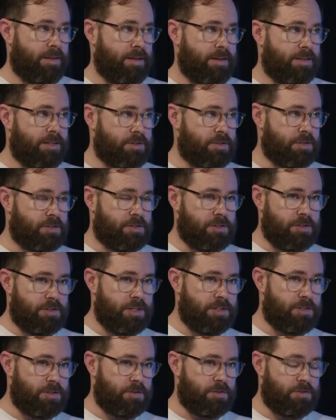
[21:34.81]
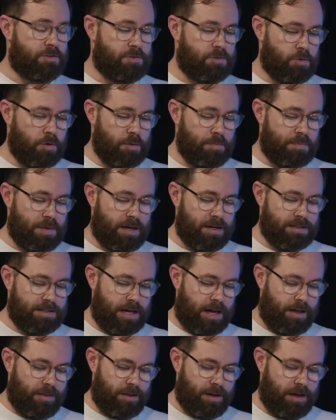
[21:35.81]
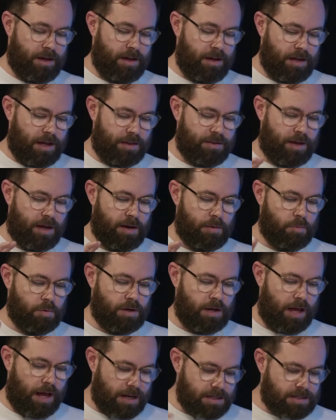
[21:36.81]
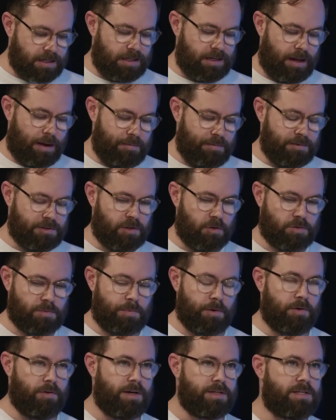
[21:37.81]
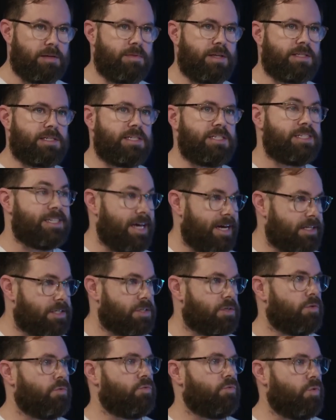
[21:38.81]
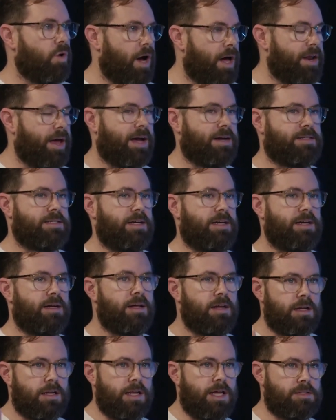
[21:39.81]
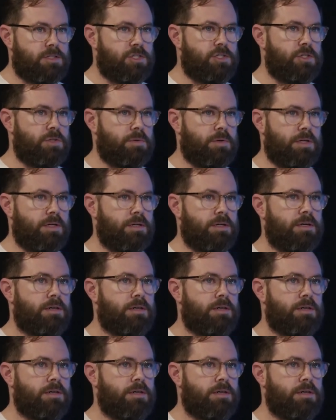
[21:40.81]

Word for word: There's a, there's a group that is out there and they would largely label themselves progressive that says, yes, right acting, let's do it.